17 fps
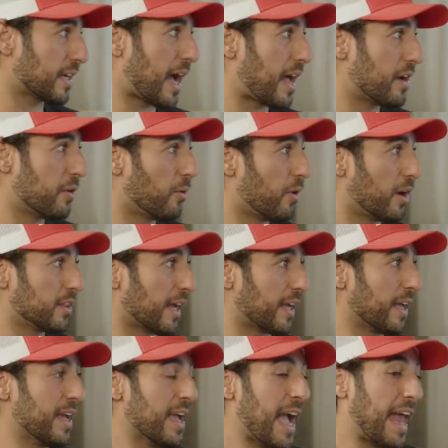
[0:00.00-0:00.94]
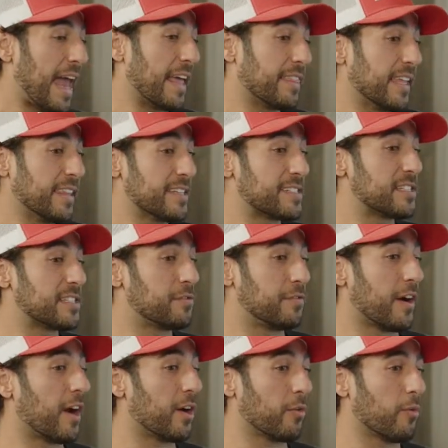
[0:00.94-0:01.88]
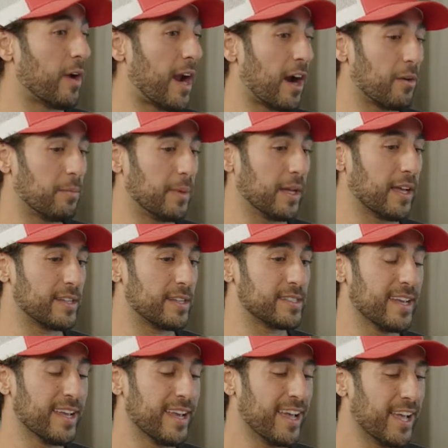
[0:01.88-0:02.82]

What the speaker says: Like I don't want and I think this is very rare because